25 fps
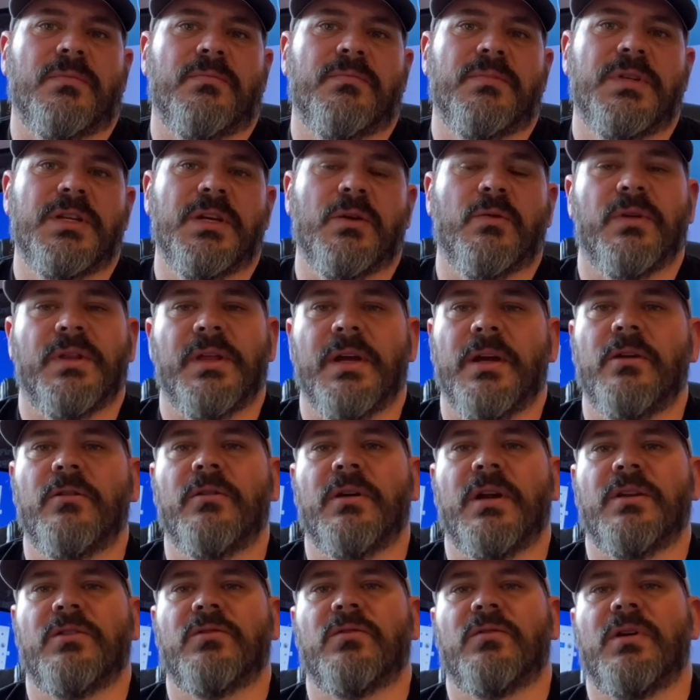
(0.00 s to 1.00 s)
deal with a
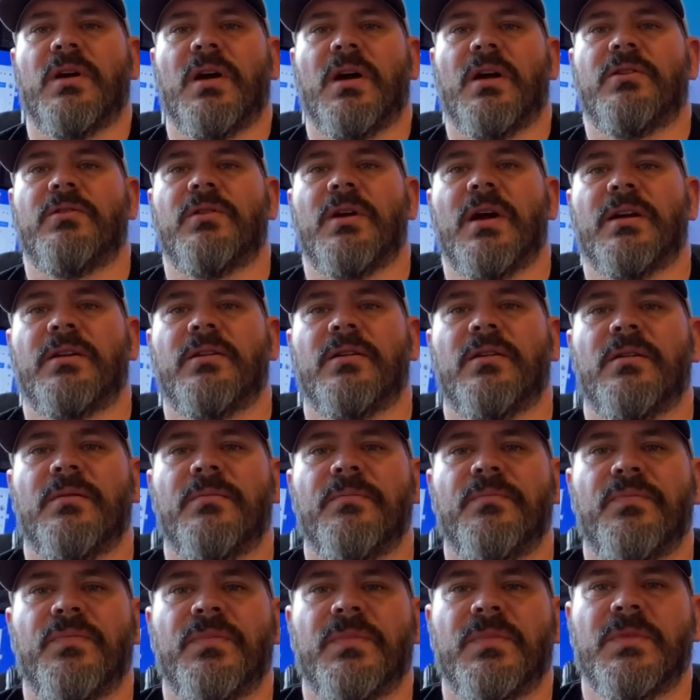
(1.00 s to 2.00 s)
credentialed contractor.
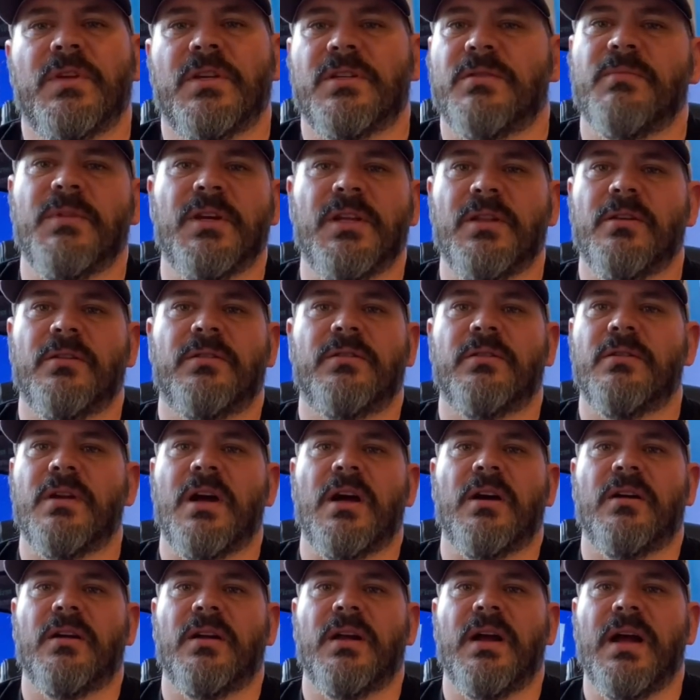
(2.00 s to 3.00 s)
Doesn't mean that they're
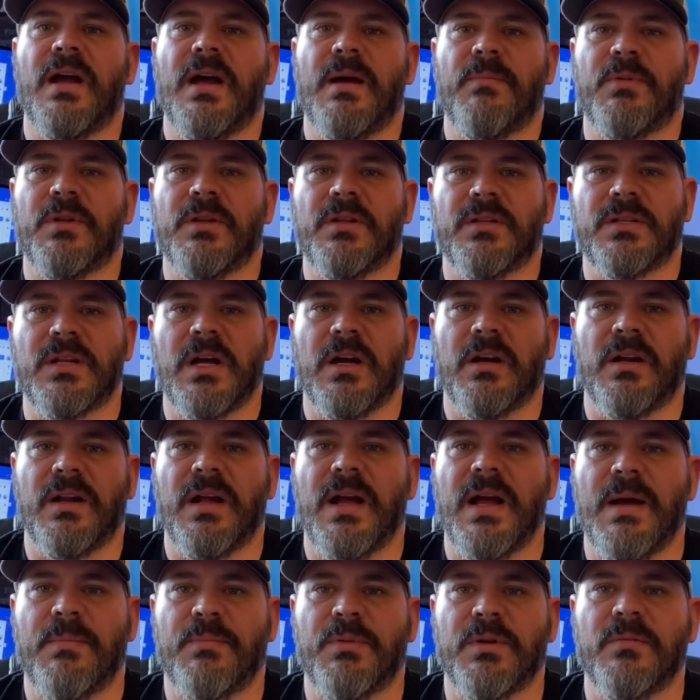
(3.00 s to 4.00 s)
not going to happen. It's not going to
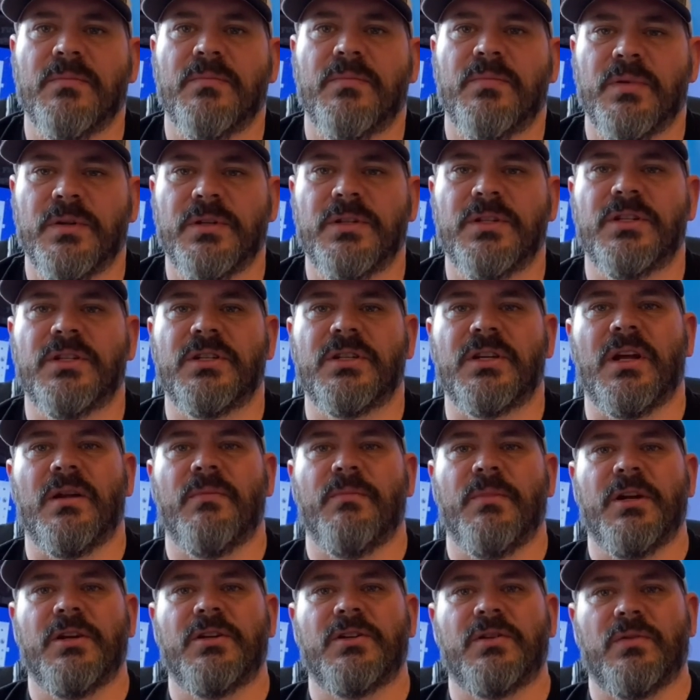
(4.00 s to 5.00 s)
happen, but you just got to
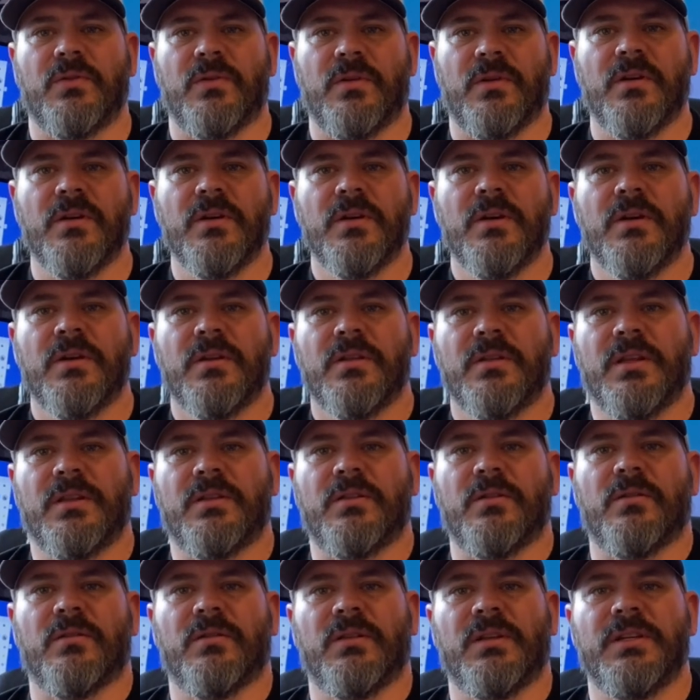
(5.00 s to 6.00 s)
make sure that
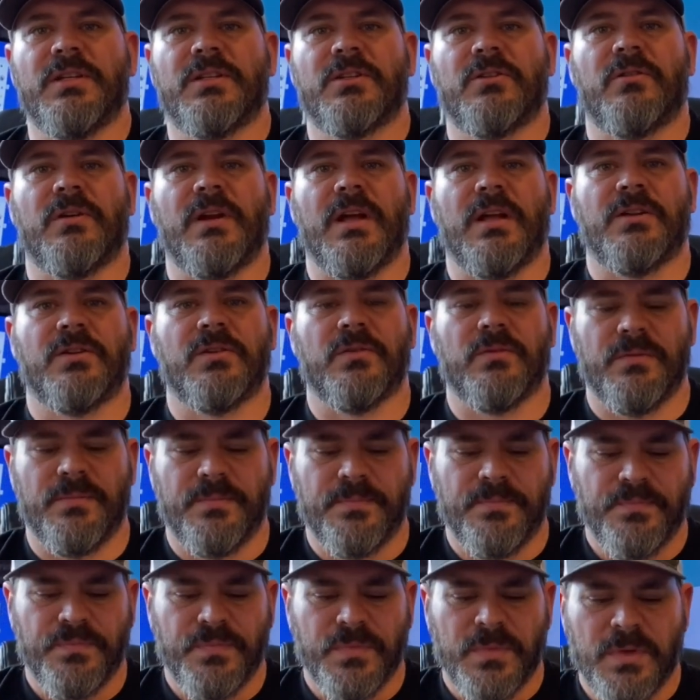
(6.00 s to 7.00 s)
they're at least credentialed.
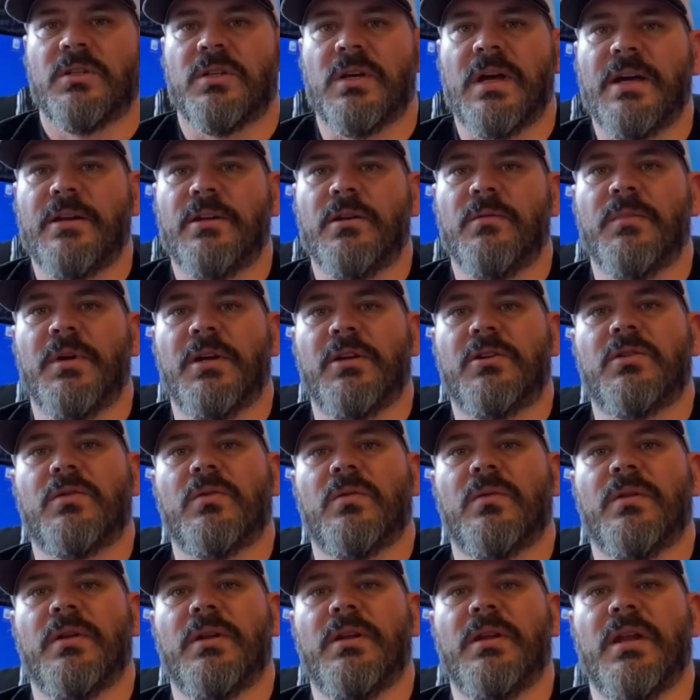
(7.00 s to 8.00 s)
So how do you make
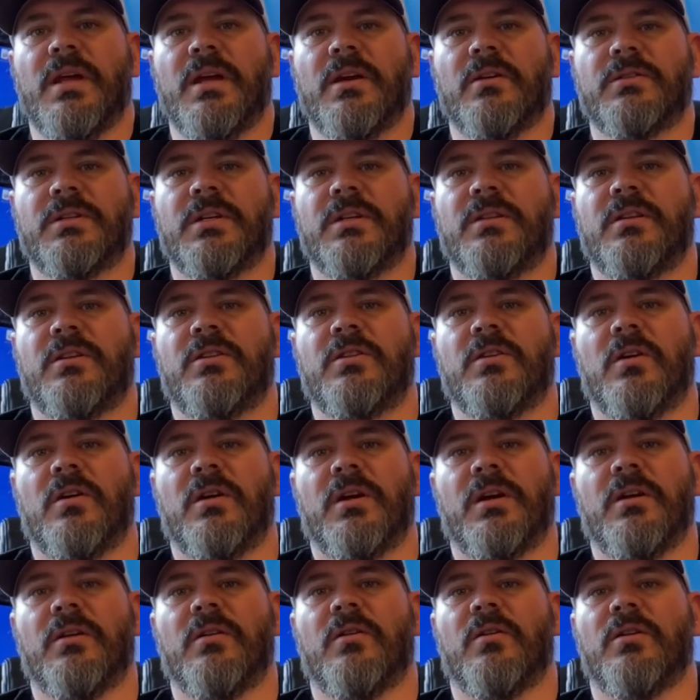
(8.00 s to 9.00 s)
sure that nails hit the
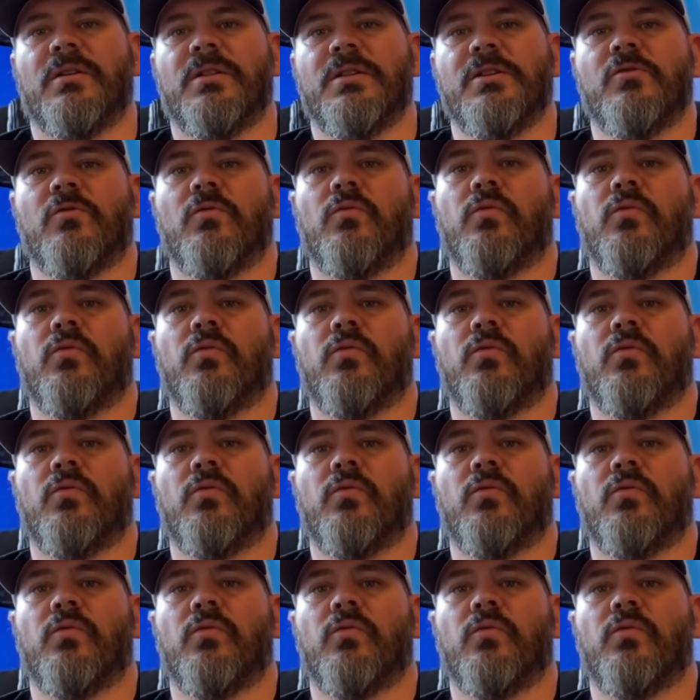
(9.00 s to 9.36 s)
target on your